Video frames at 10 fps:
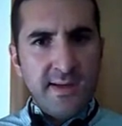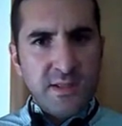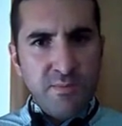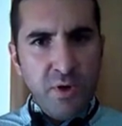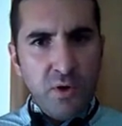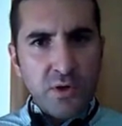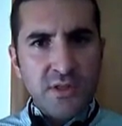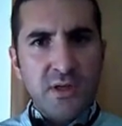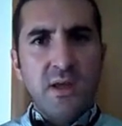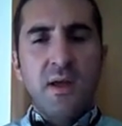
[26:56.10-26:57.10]
it's
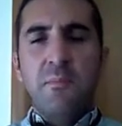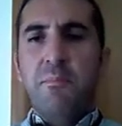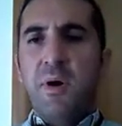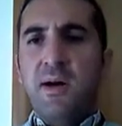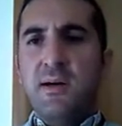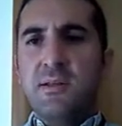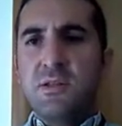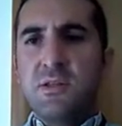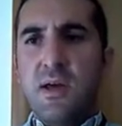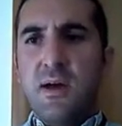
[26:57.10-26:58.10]
blocked,
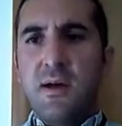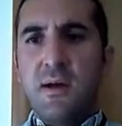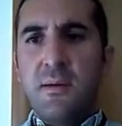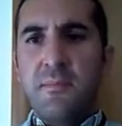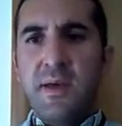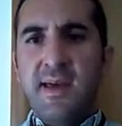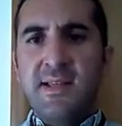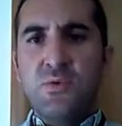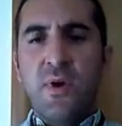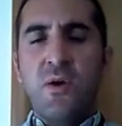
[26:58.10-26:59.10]
but
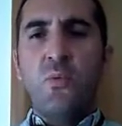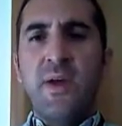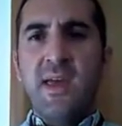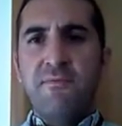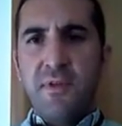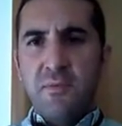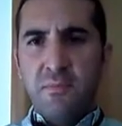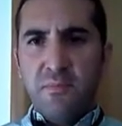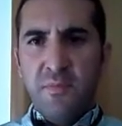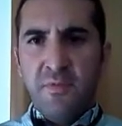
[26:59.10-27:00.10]
it's where we give
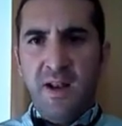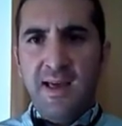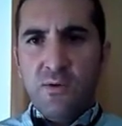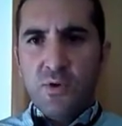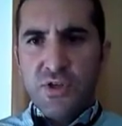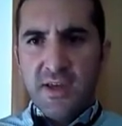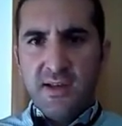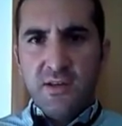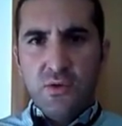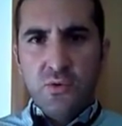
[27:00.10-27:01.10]
them the language they can